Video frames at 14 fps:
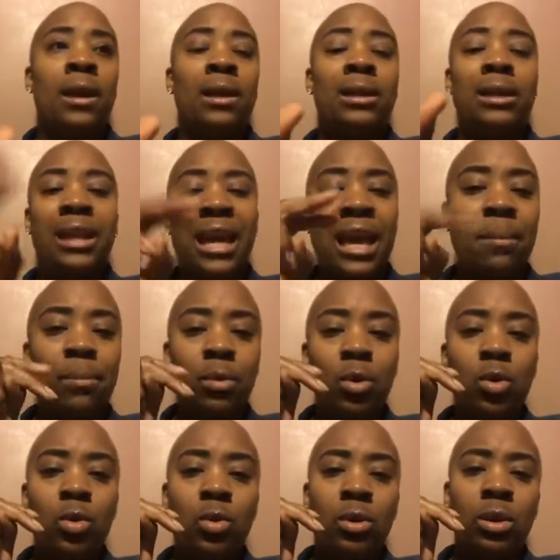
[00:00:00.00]

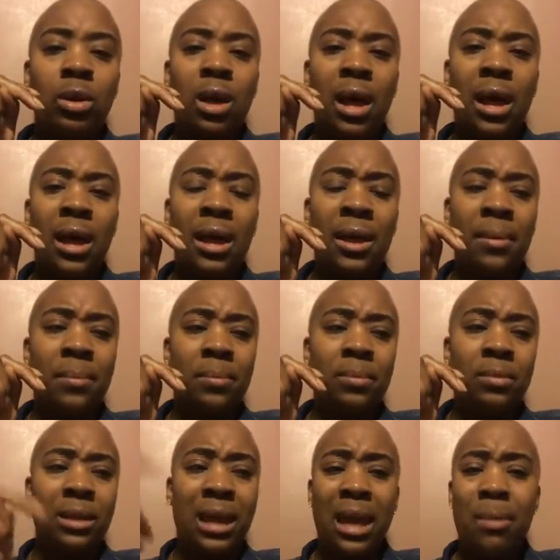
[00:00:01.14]
label um
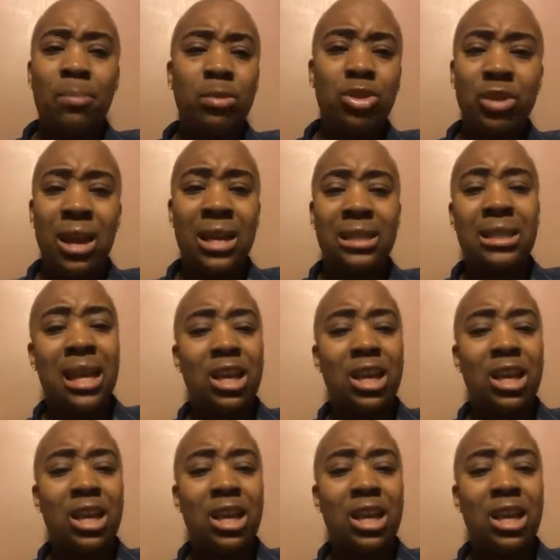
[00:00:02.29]
label trust.